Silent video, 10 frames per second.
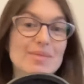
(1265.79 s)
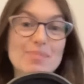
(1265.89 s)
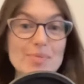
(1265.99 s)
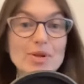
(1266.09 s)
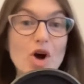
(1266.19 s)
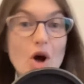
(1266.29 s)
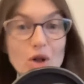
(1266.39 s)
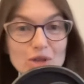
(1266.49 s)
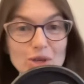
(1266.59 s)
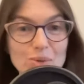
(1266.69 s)
and people
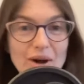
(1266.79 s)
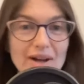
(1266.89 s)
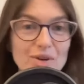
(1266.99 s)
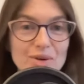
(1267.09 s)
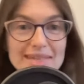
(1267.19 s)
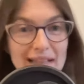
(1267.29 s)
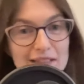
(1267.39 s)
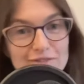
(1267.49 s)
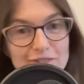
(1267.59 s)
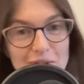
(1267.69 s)
call you on your
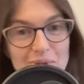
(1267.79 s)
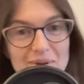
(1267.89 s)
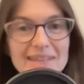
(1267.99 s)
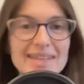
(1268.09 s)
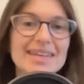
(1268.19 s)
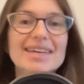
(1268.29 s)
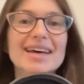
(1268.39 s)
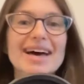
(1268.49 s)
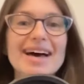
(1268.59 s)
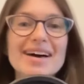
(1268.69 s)
telephone
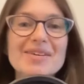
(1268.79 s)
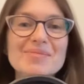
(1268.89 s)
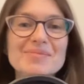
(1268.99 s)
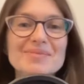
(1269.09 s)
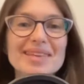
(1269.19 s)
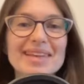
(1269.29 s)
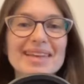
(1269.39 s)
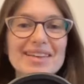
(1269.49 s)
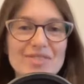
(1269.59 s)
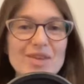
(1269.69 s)
um,
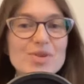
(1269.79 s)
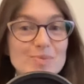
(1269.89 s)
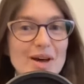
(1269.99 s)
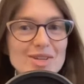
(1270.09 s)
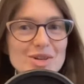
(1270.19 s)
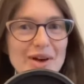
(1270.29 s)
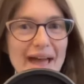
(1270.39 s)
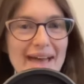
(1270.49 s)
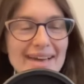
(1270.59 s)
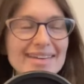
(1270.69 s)
if they respond to your
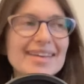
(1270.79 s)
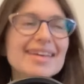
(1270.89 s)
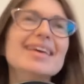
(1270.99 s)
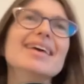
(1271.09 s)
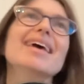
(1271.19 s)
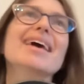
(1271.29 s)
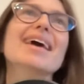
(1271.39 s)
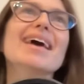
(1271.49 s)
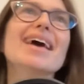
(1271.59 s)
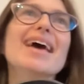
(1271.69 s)
ad.
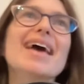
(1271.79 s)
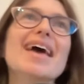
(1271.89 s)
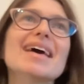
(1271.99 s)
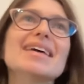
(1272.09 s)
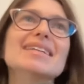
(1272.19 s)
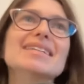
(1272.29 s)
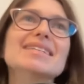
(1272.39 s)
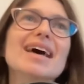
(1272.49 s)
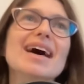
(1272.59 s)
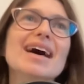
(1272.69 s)

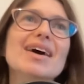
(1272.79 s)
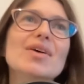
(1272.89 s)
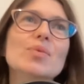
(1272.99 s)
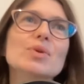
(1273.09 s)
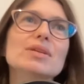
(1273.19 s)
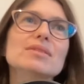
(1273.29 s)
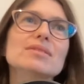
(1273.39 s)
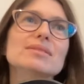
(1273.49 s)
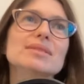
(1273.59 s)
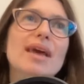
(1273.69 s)
And uh, we
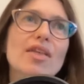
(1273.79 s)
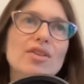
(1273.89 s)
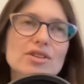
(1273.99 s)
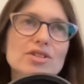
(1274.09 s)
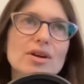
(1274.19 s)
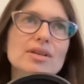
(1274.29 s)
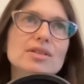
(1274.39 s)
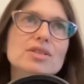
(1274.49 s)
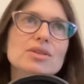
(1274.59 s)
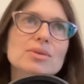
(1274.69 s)
together
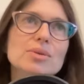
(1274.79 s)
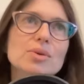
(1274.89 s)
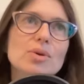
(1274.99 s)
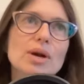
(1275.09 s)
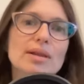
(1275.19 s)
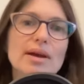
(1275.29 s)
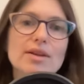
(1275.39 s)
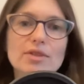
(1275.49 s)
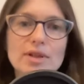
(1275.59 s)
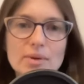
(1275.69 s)
started to create a line
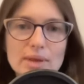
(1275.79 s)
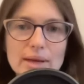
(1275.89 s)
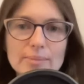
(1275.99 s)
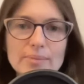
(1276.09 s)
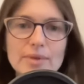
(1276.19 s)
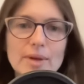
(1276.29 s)
of clothing,